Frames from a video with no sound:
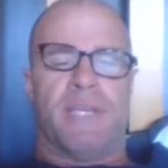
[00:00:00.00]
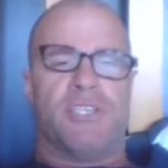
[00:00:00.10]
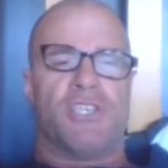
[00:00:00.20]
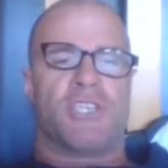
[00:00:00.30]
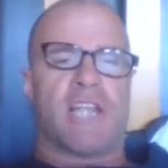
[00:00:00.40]

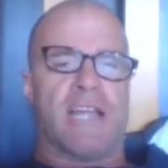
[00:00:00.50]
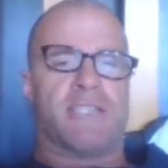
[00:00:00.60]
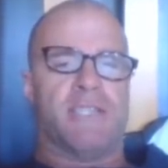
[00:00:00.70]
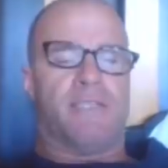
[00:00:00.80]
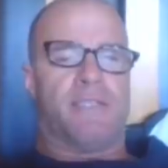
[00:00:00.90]
been
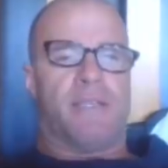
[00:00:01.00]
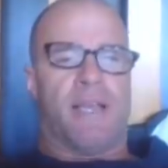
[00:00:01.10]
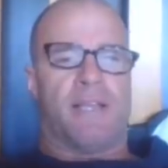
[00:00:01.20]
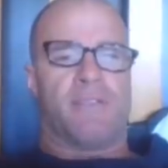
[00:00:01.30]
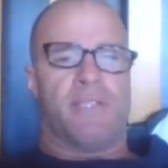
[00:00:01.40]
shunted
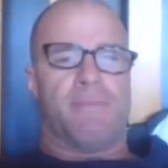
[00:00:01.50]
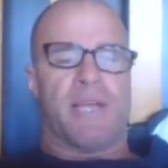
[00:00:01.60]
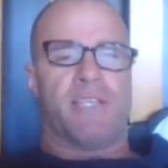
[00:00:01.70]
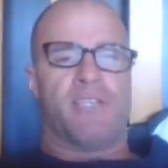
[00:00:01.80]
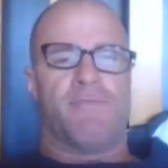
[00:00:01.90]
out to the
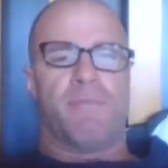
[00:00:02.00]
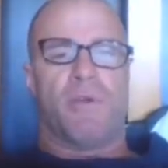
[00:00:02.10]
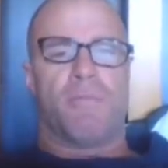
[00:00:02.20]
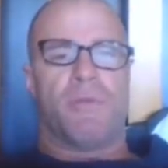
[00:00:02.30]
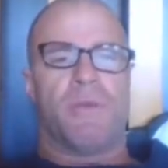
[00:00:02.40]
makeshift
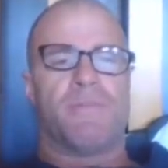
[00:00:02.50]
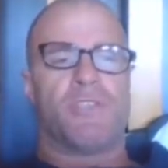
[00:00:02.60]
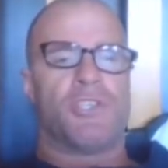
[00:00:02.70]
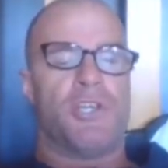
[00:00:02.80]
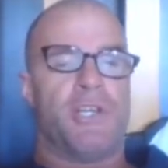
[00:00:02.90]
My Blue
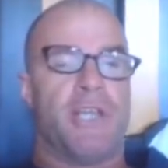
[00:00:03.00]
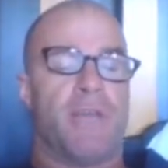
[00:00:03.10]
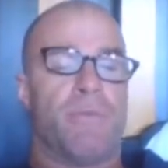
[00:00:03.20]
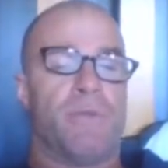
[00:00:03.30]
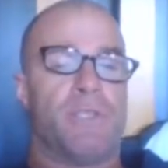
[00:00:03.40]
Heaven
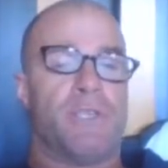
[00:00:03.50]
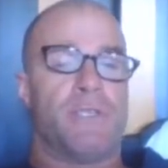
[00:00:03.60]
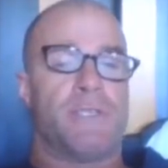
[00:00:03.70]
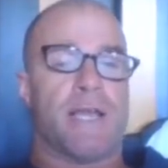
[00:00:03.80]
studio, which